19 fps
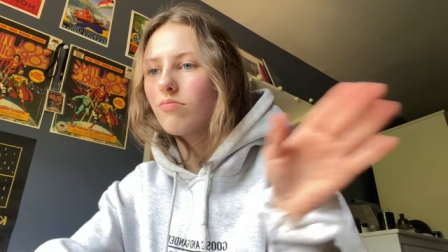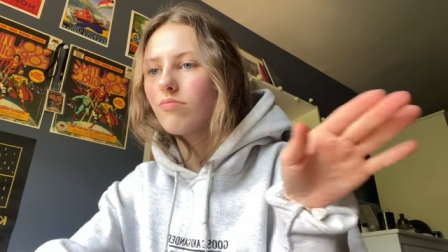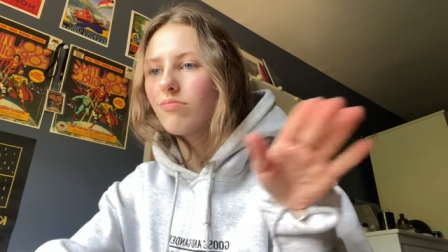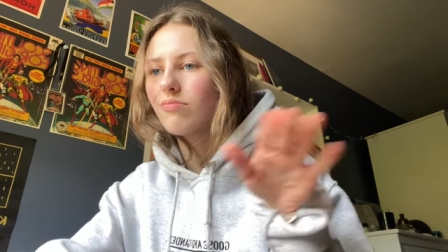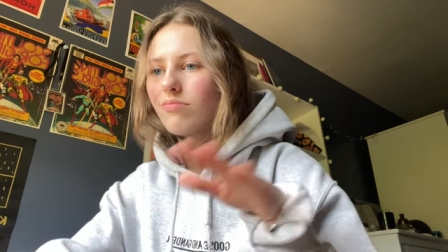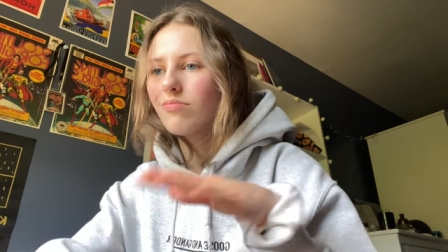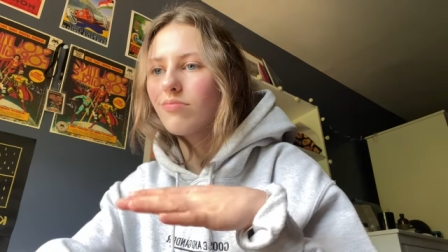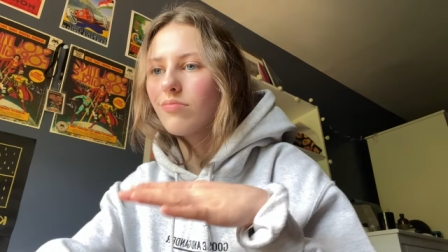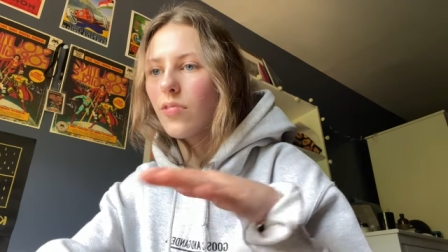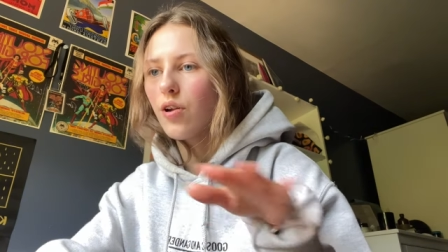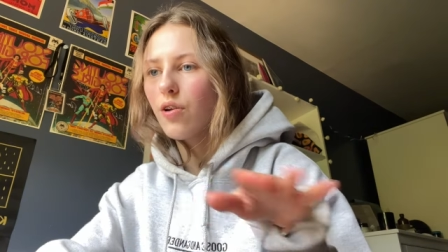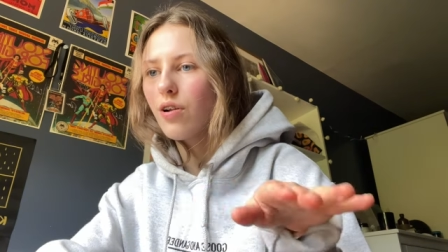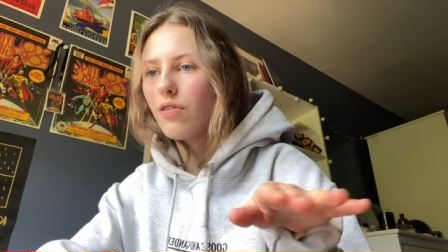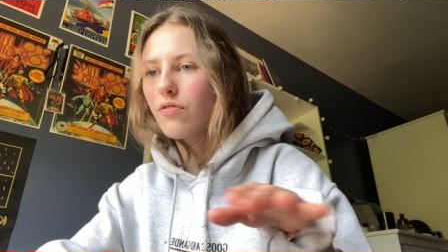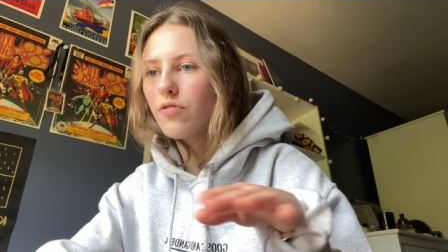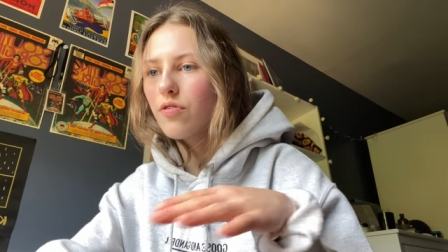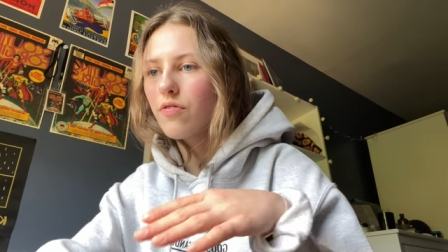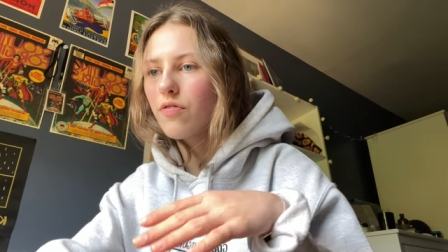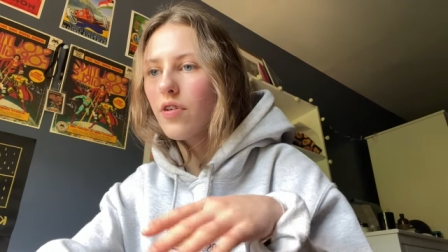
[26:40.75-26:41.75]
I don't
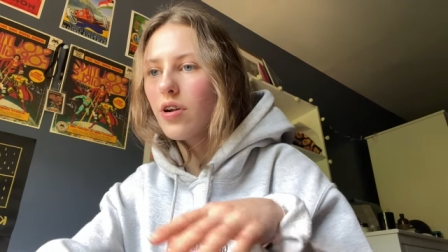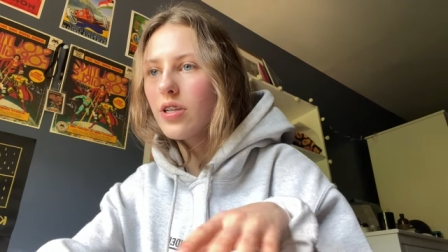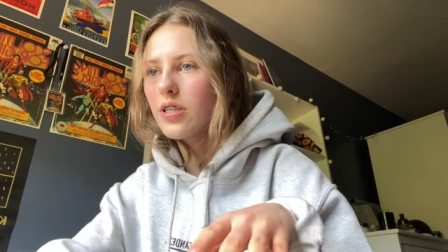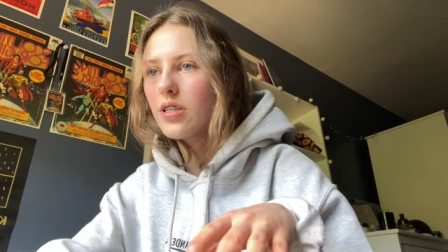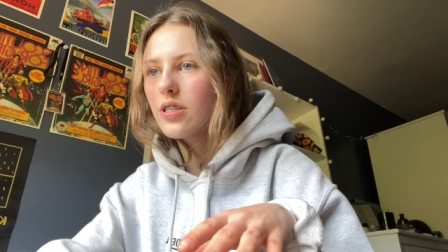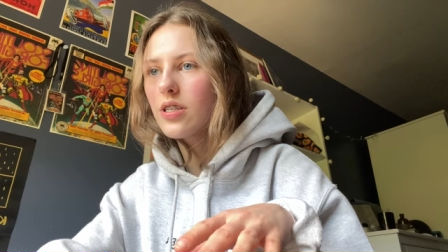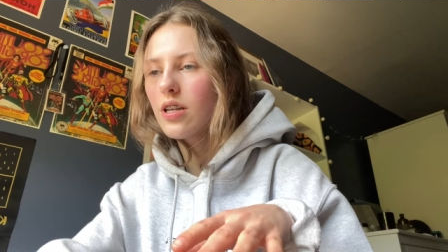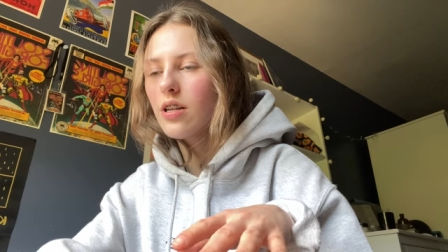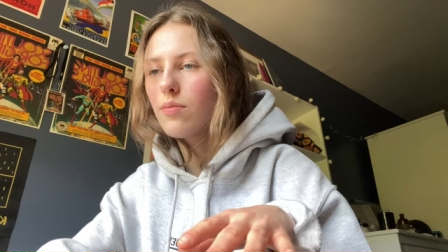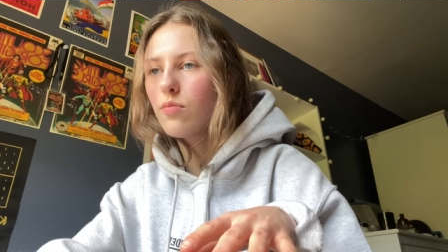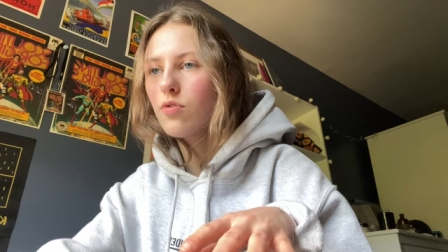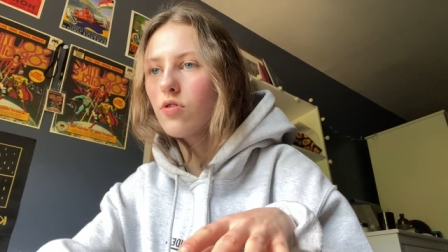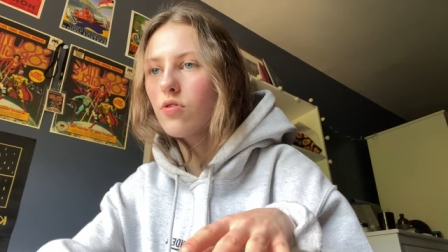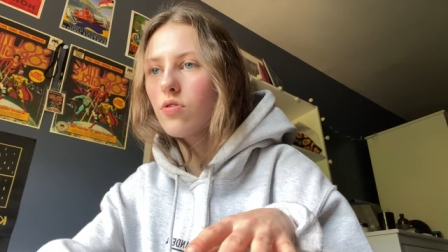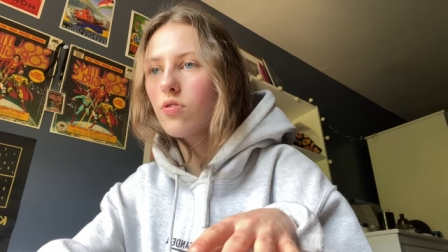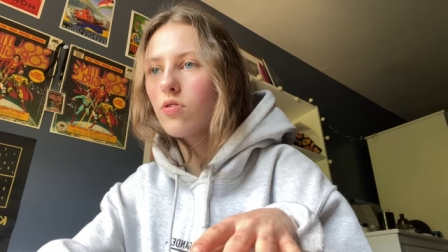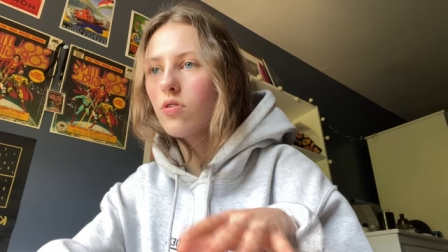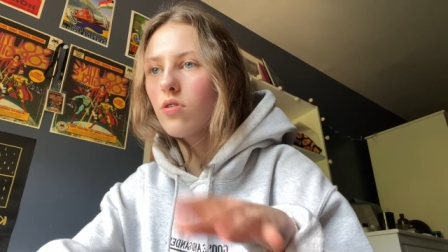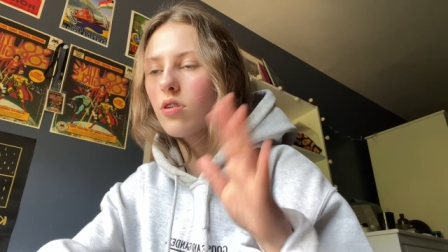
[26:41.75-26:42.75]
have to revise this
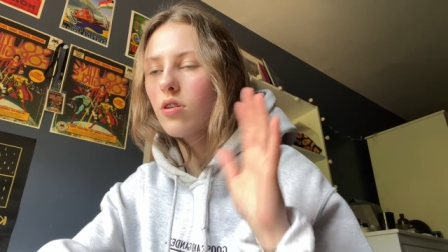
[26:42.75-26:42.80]
anymore